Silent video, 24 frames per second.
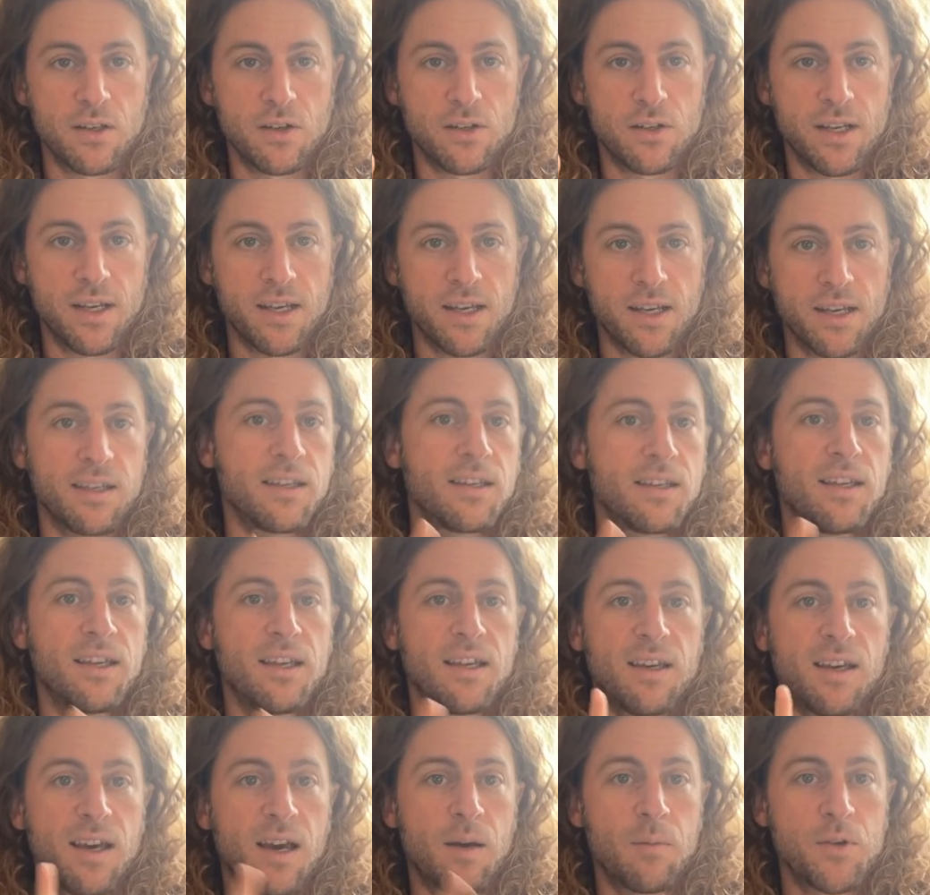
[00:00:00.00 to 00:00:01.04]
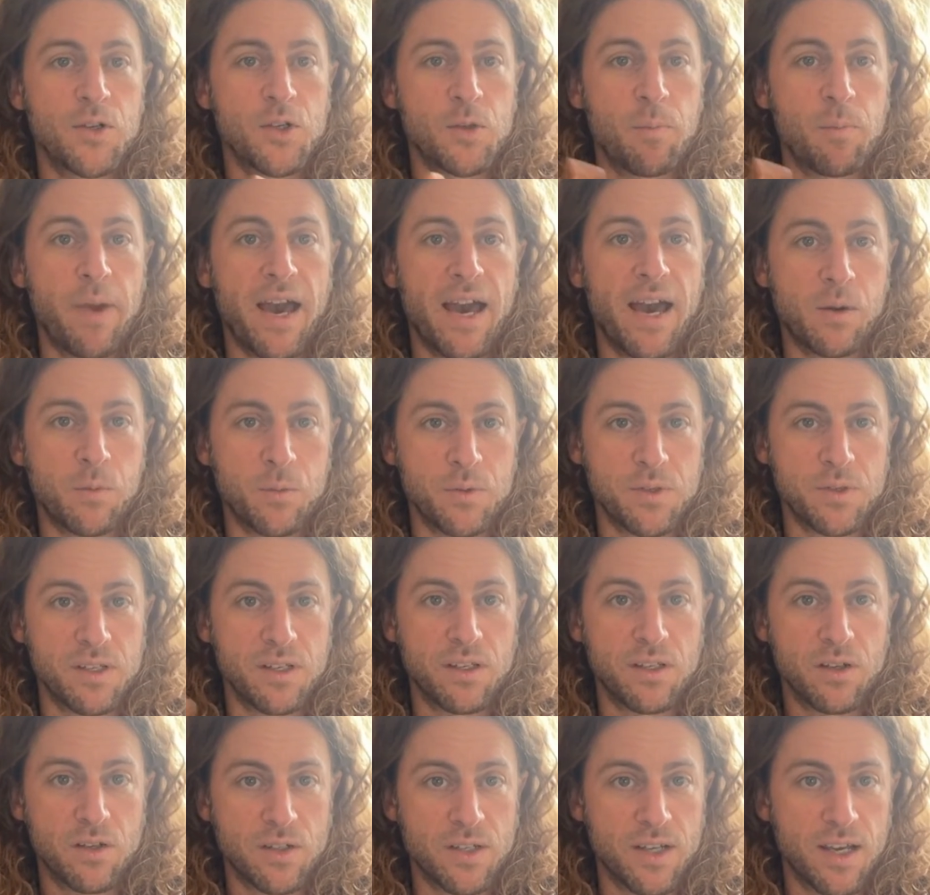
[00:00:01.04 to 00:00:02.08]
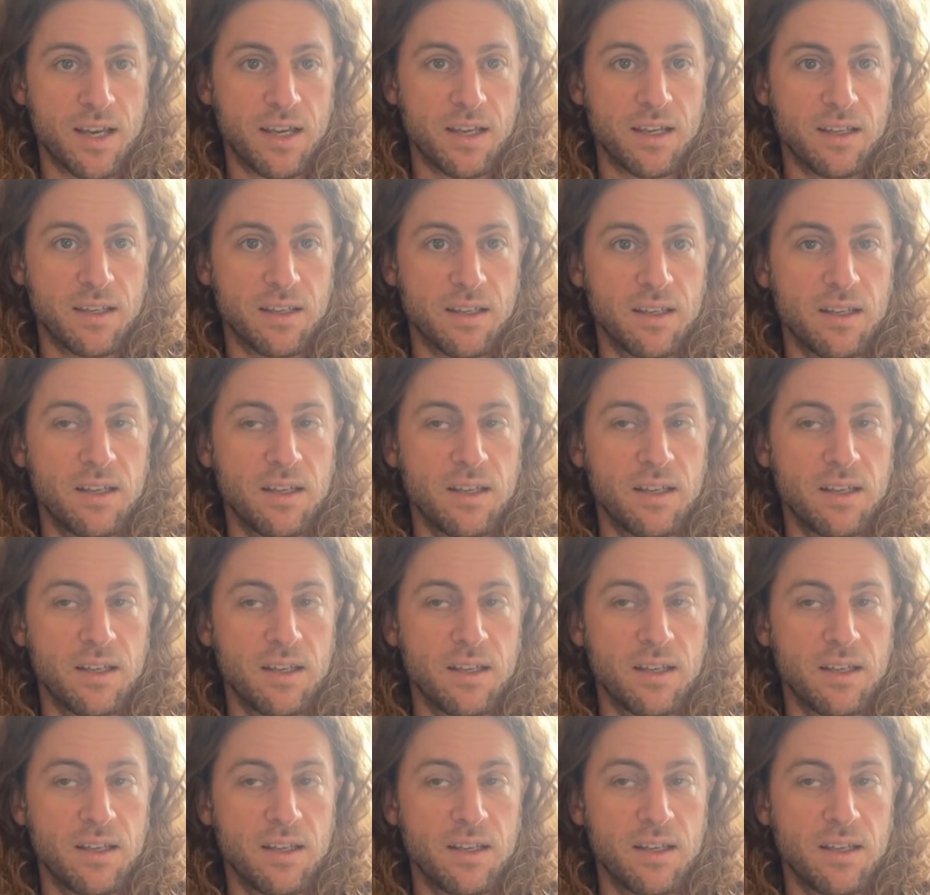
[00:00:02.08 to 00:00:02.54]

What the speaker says: day, how much bad was in your day.